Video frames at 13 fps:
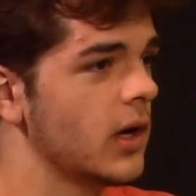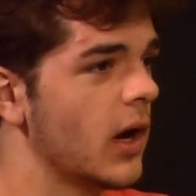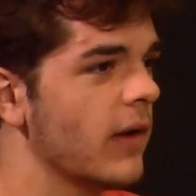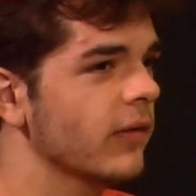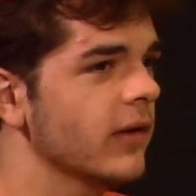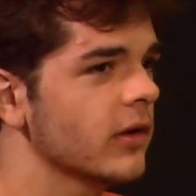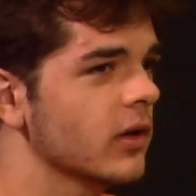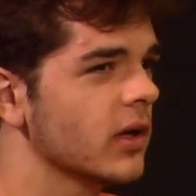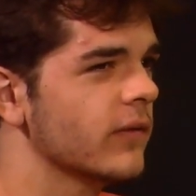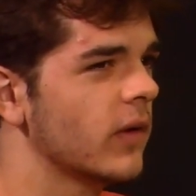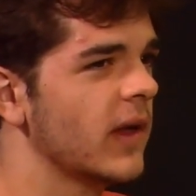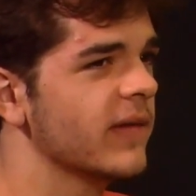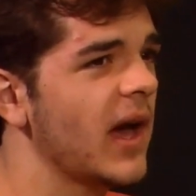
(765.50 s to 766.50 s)
Everything you're looking
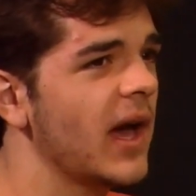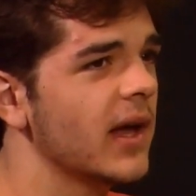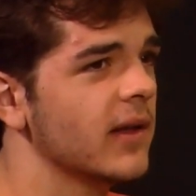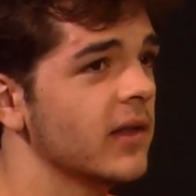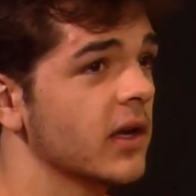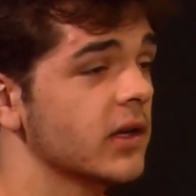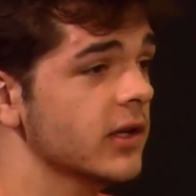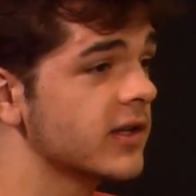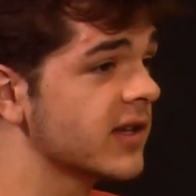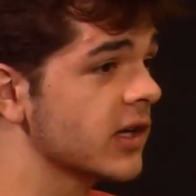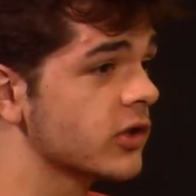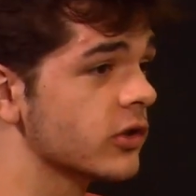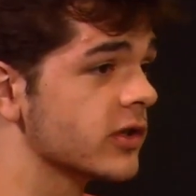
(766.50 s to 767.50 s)
for. They've got a good
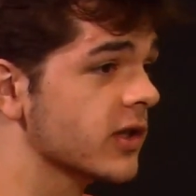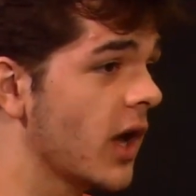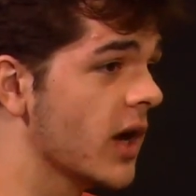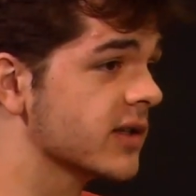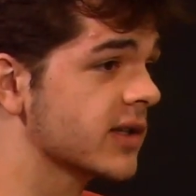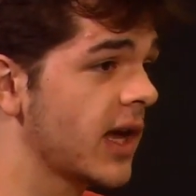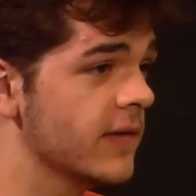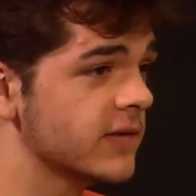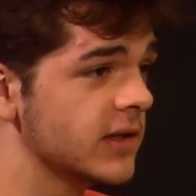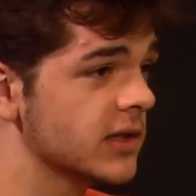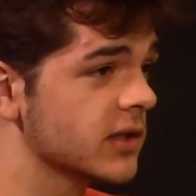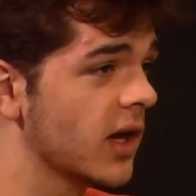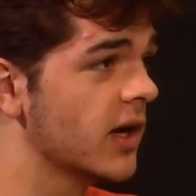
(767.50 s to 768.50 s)
signature sauce,
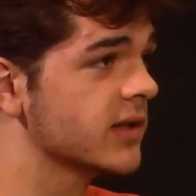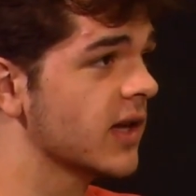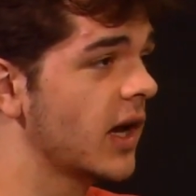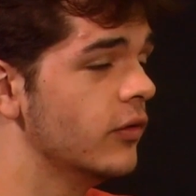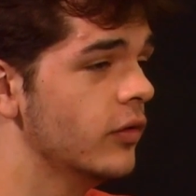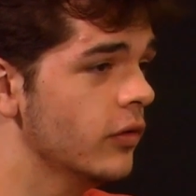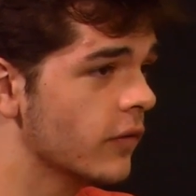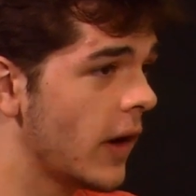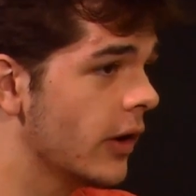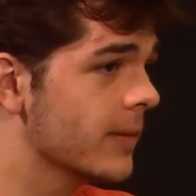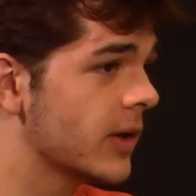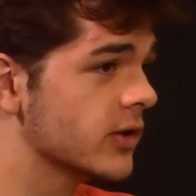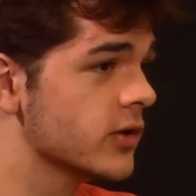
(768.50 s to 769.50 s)
KFC sauce. I do
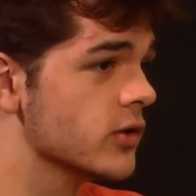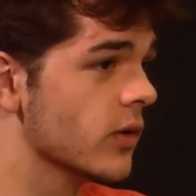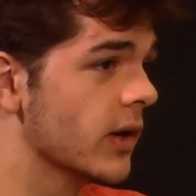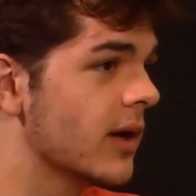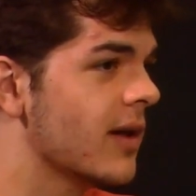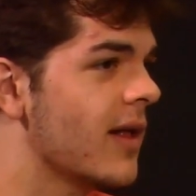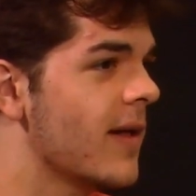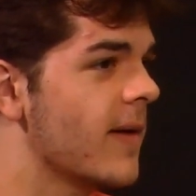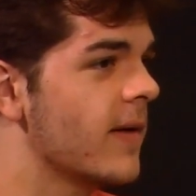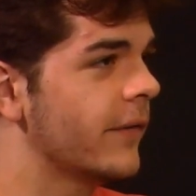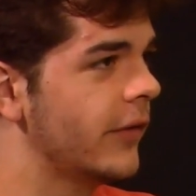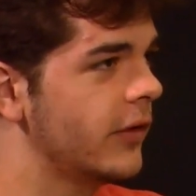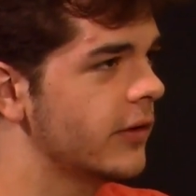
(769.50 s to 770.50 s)
very much enjoy it.
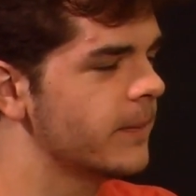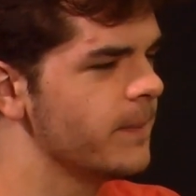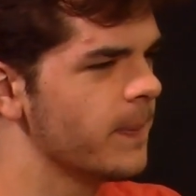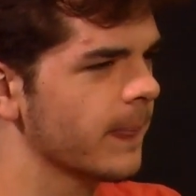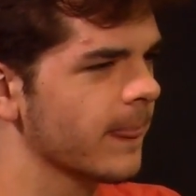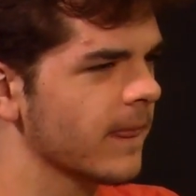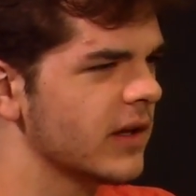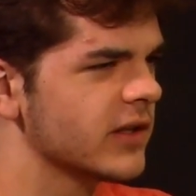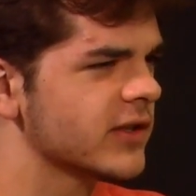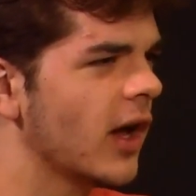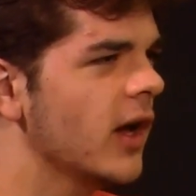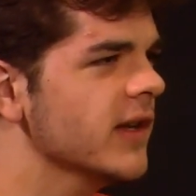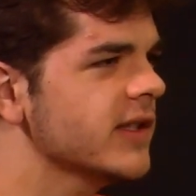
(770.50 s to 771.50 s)
For
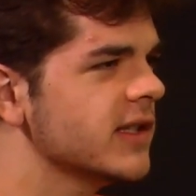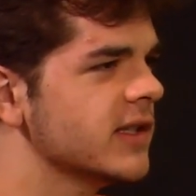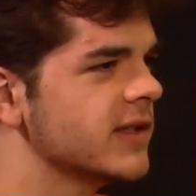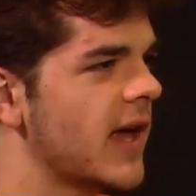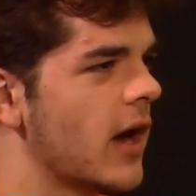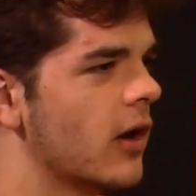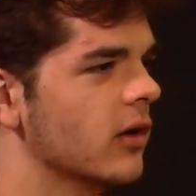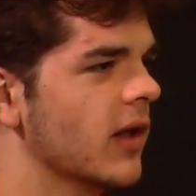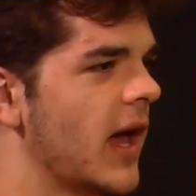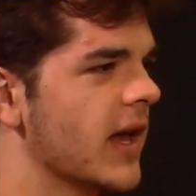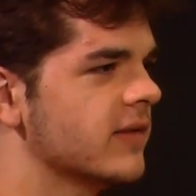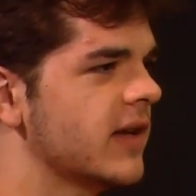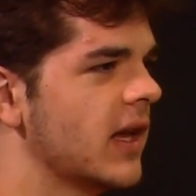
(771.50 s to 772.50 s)
sauces that are
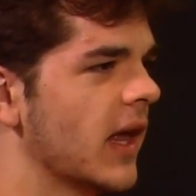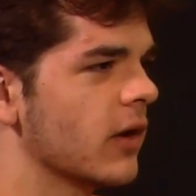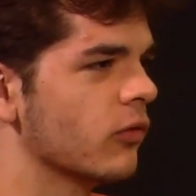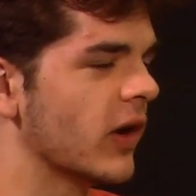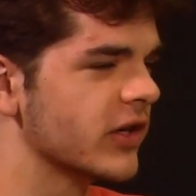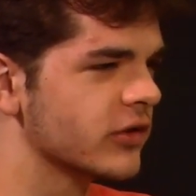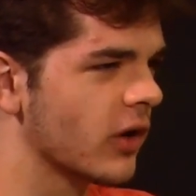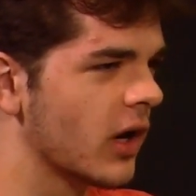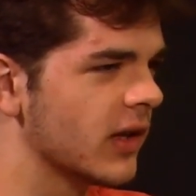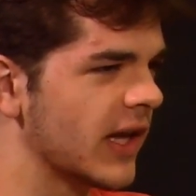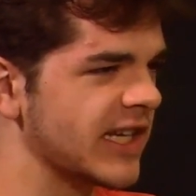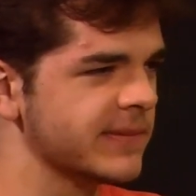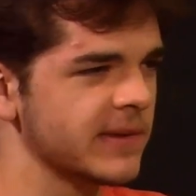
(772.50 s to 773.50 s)
like, say, like
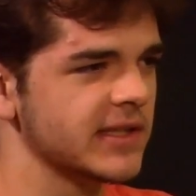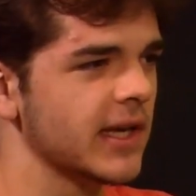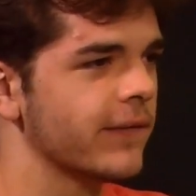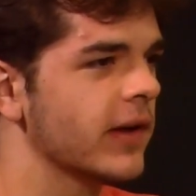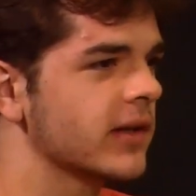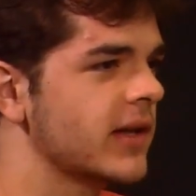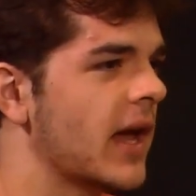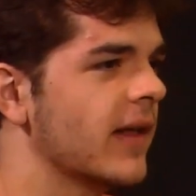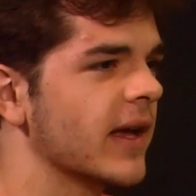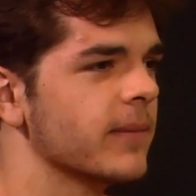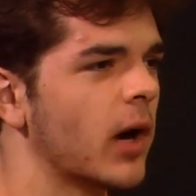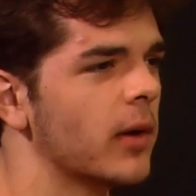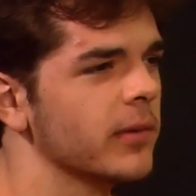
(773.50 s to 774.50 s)
restaurant like specific, not
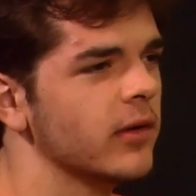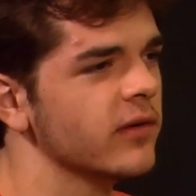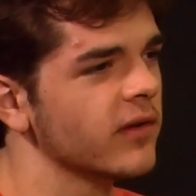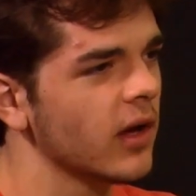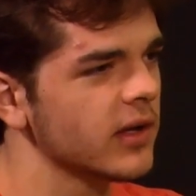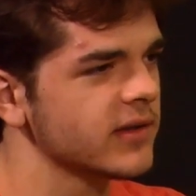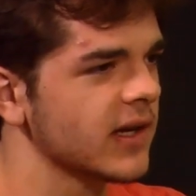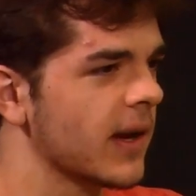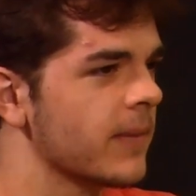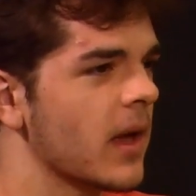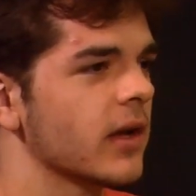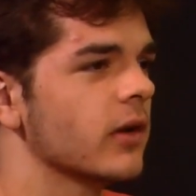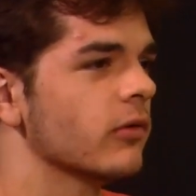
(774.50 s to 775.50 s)
like barbecue sauce. Like I'm
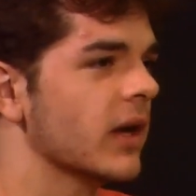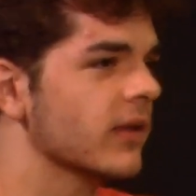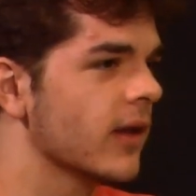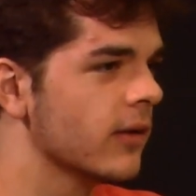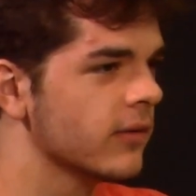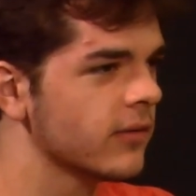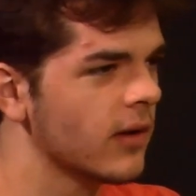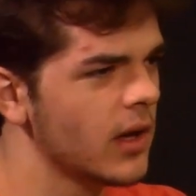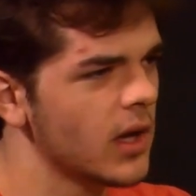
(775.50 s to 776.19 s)
not gonna rank those.